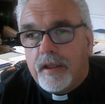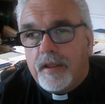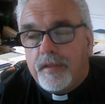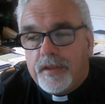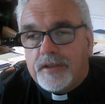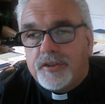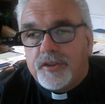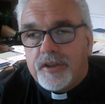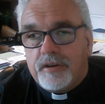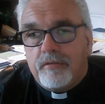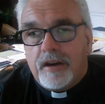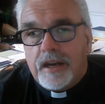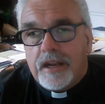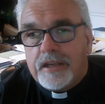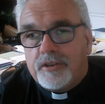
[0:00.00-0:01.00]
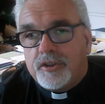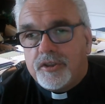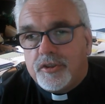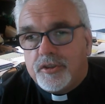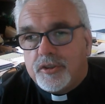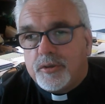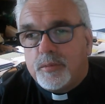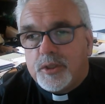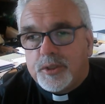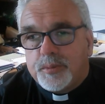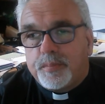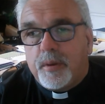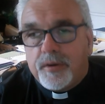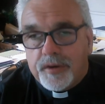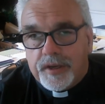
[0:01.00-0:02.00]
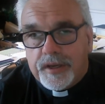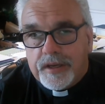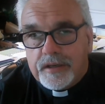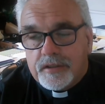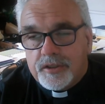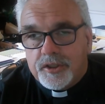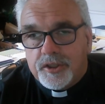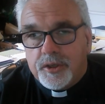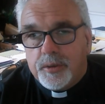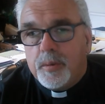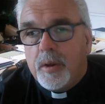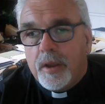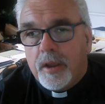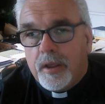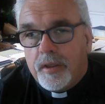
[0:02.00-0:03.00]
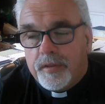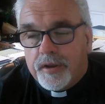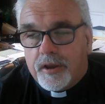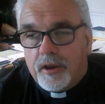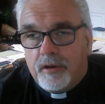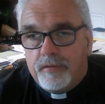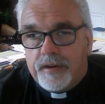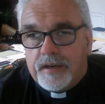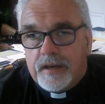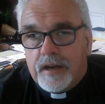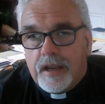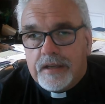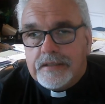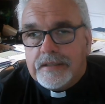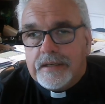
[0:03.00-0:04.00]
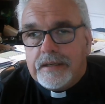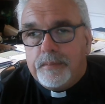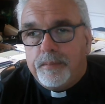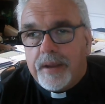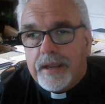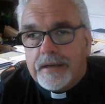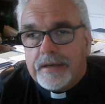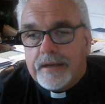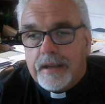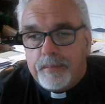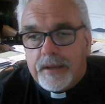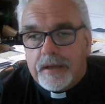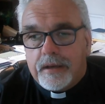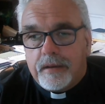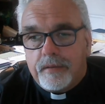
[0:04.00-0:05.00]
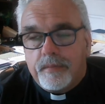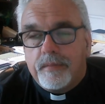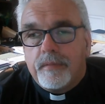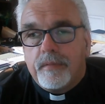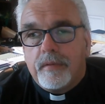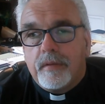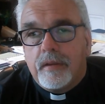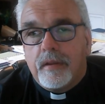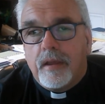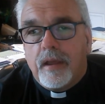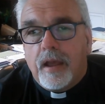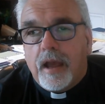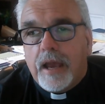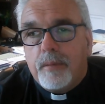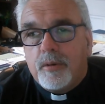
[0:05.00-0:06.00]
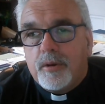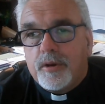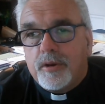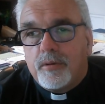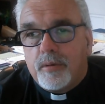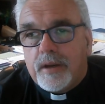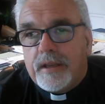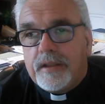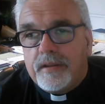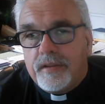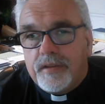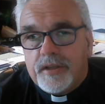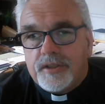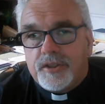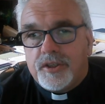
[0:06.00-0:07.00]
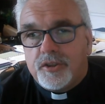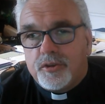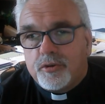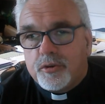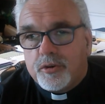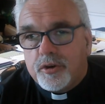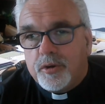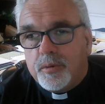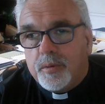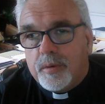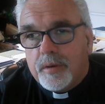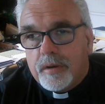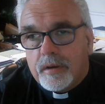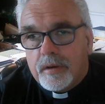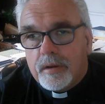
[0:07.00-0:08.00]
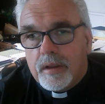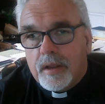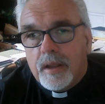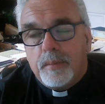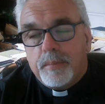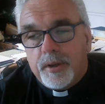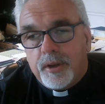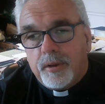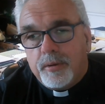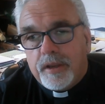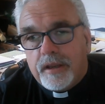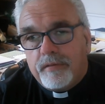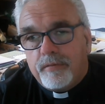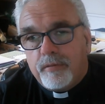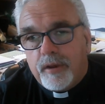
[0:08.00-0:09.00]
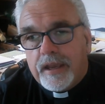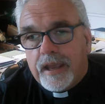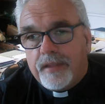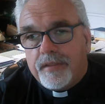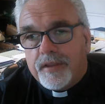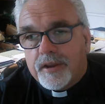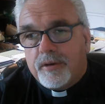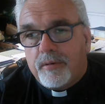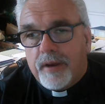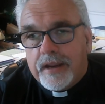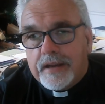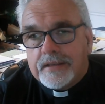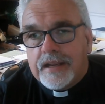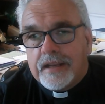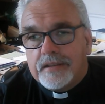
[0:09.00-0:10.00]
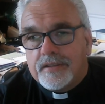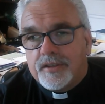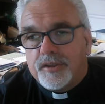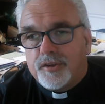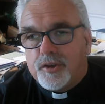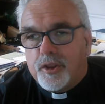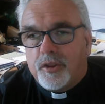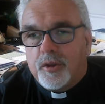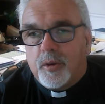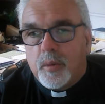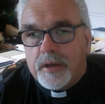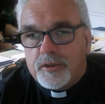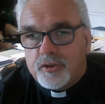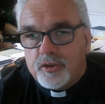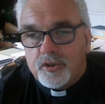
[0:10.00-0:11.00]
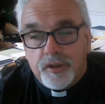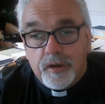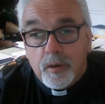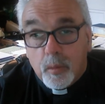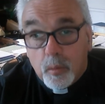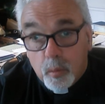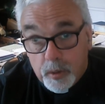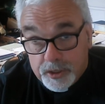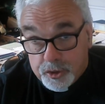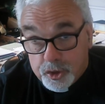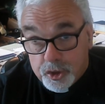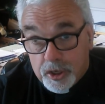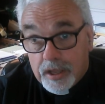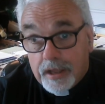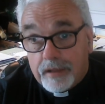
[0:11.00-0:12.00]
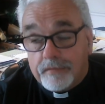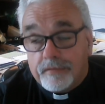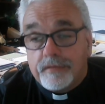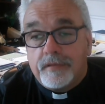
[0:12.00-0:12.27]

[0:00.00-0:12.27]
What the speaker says: This in relation to responding to the COVID-19 pandemic. I would agree that this is true, but only if we get the correct answer to the question, which love?